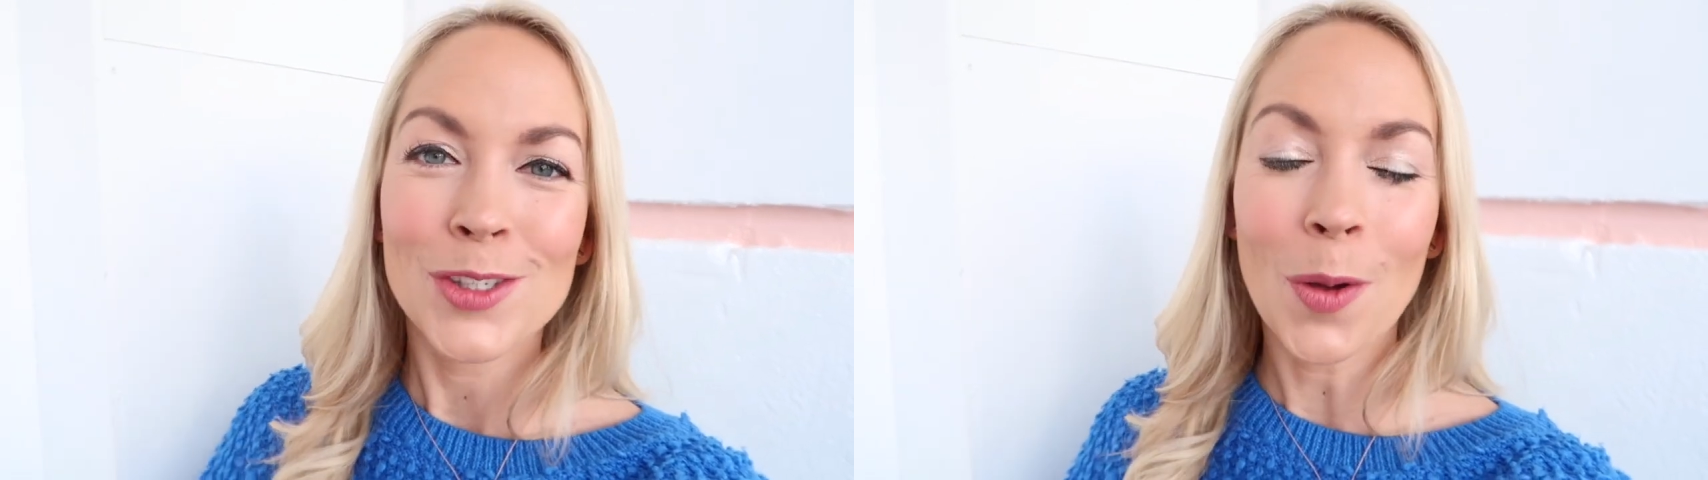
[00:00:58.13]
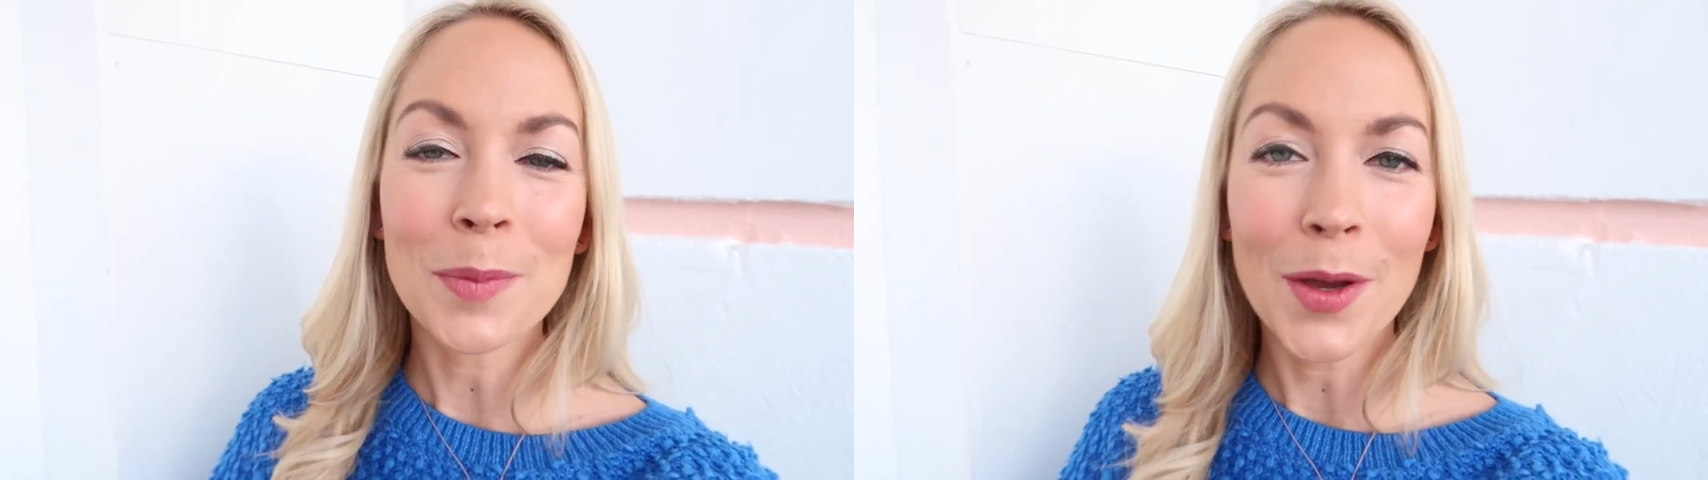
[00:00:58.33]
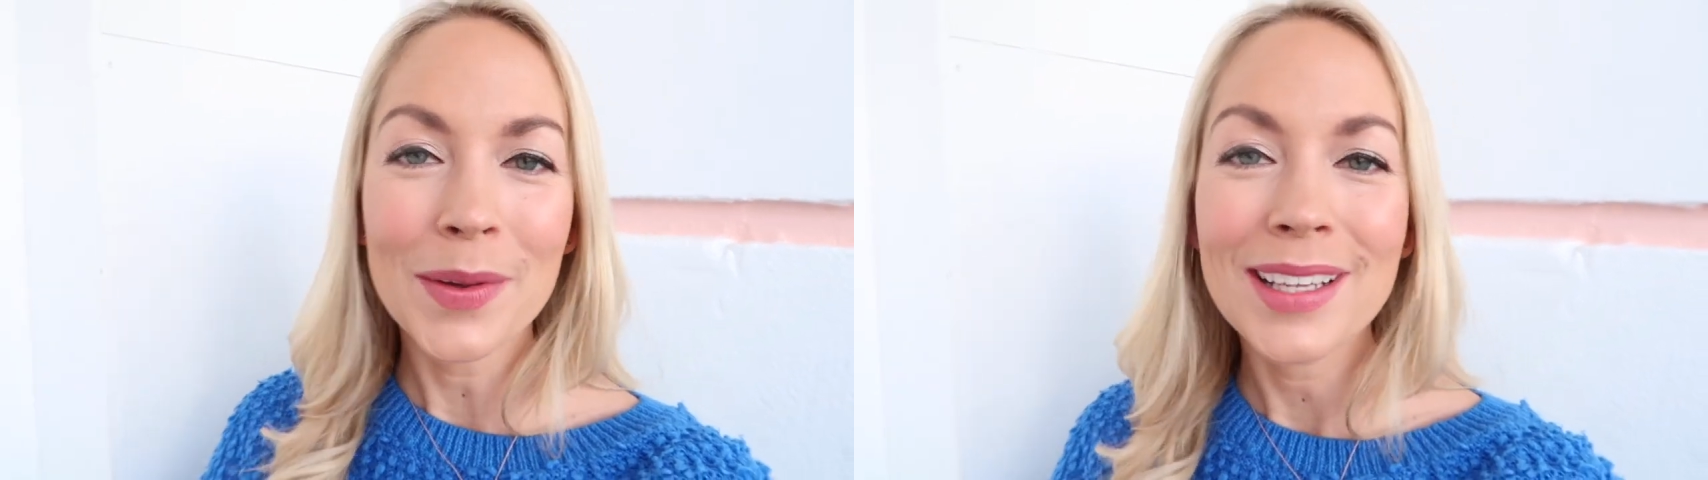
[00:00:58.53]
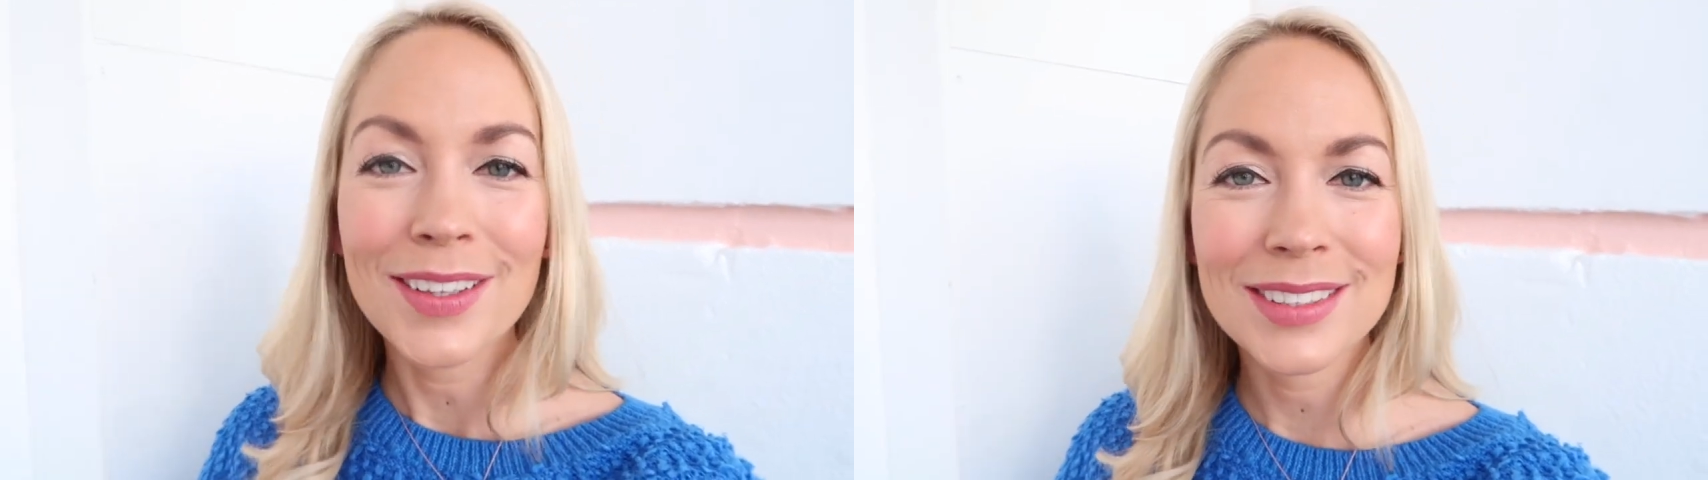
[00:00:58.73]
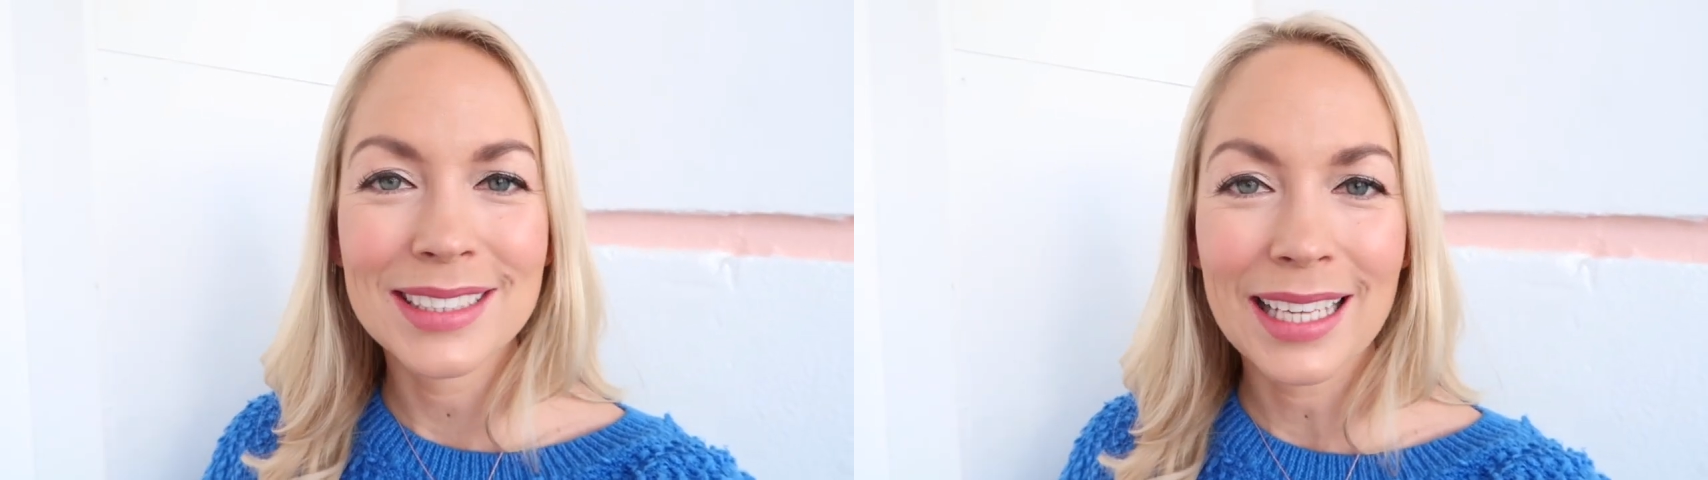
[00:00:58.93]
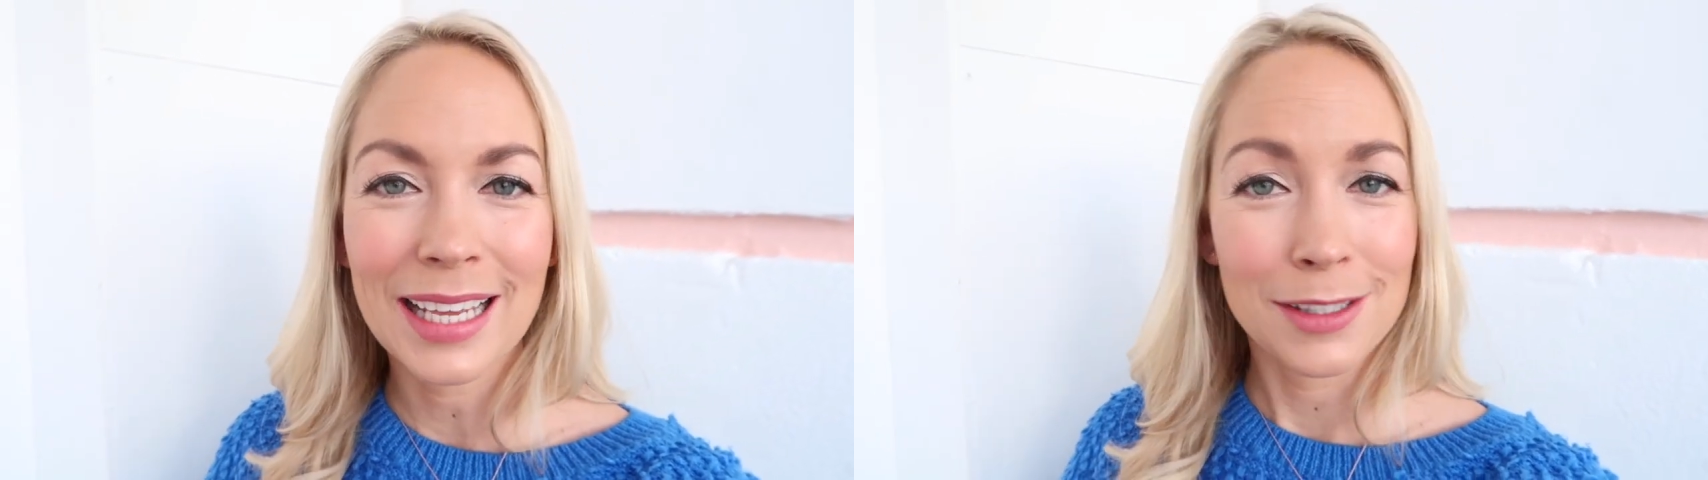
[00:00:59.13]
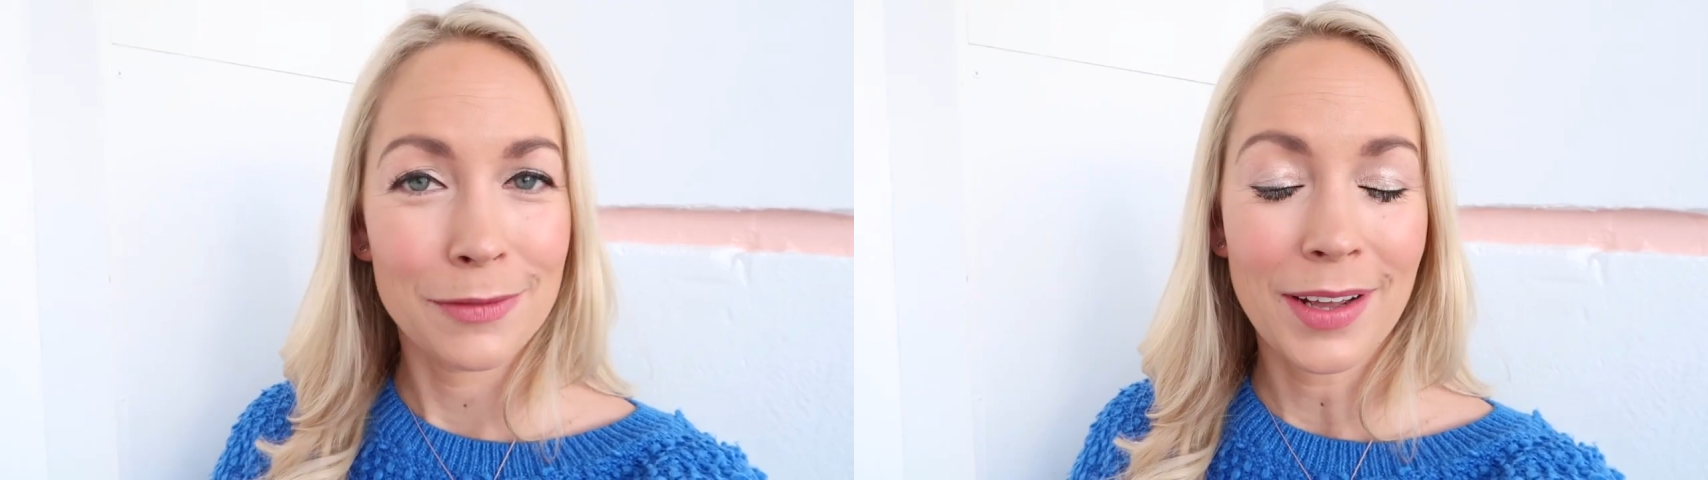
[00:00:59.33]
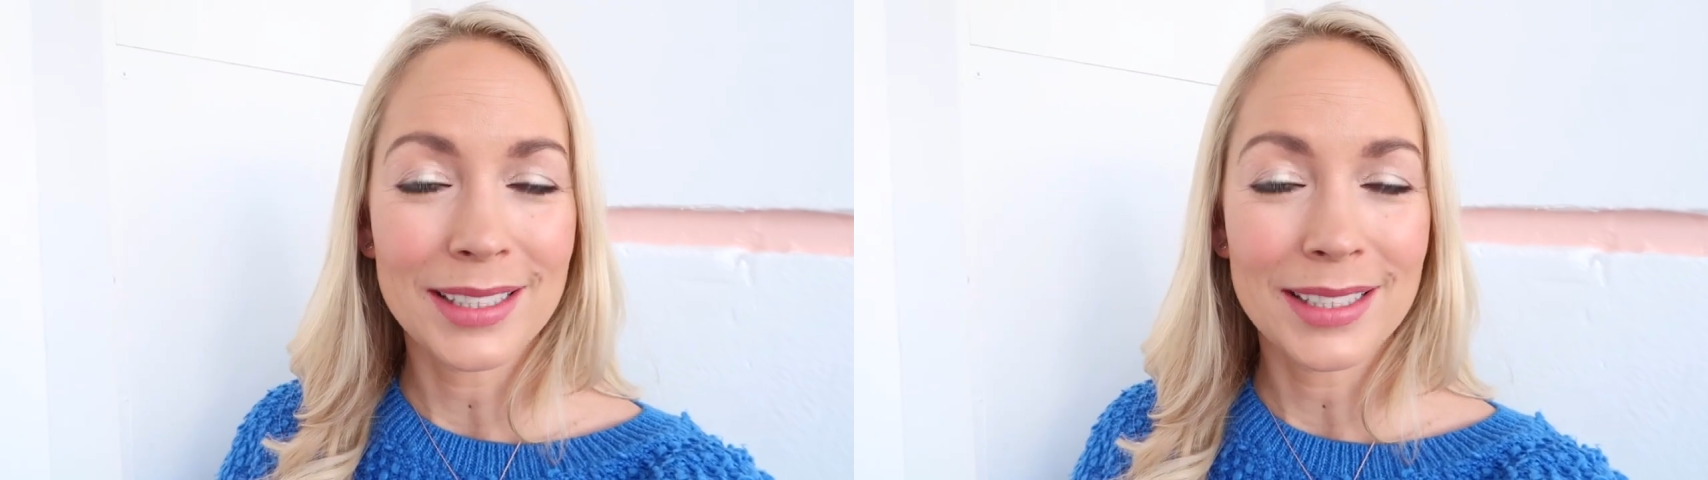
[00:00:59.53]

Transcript: So I'm going along today to